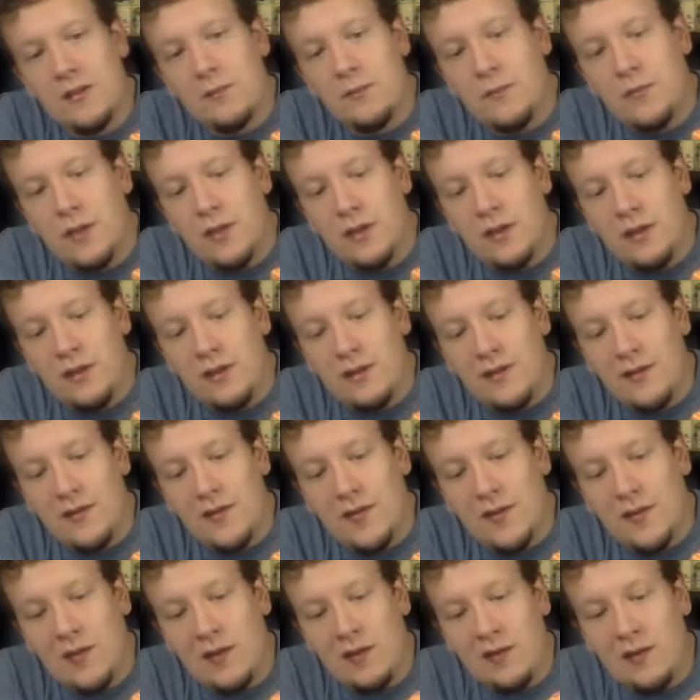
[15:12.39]

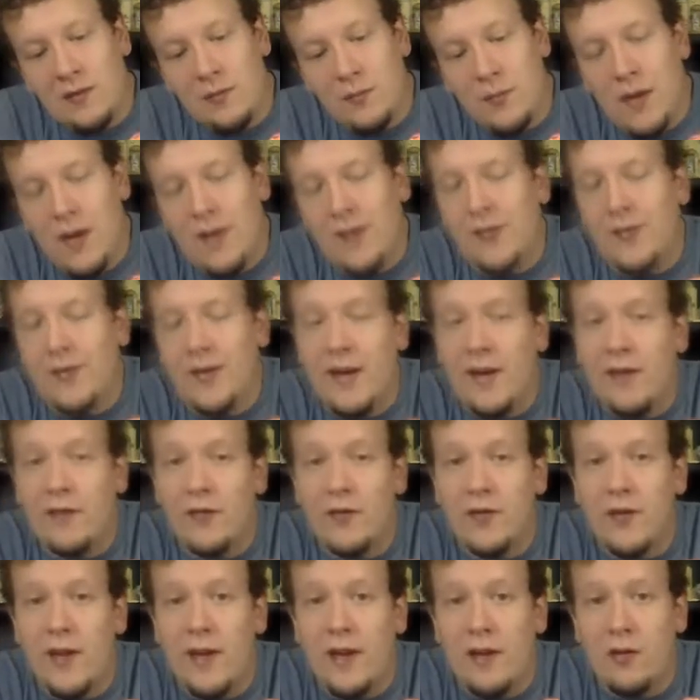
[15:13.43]
because it's modeled after
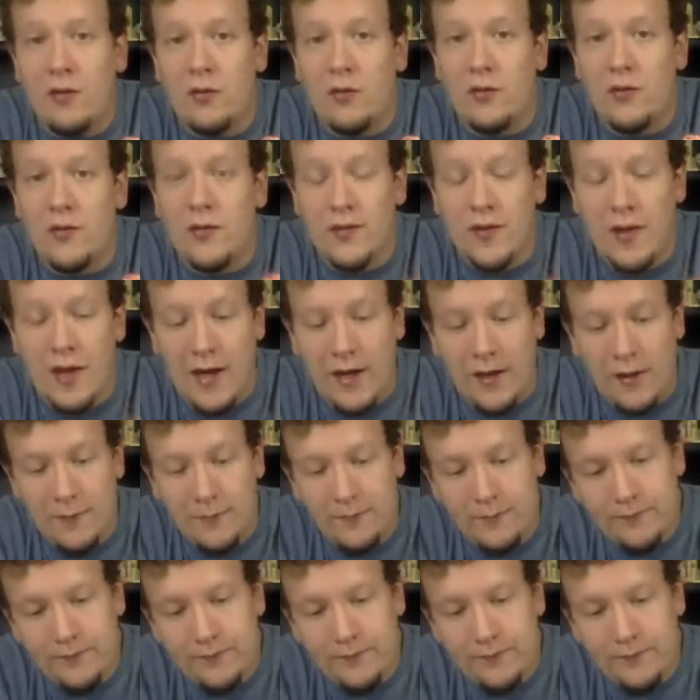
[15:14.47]
that old style.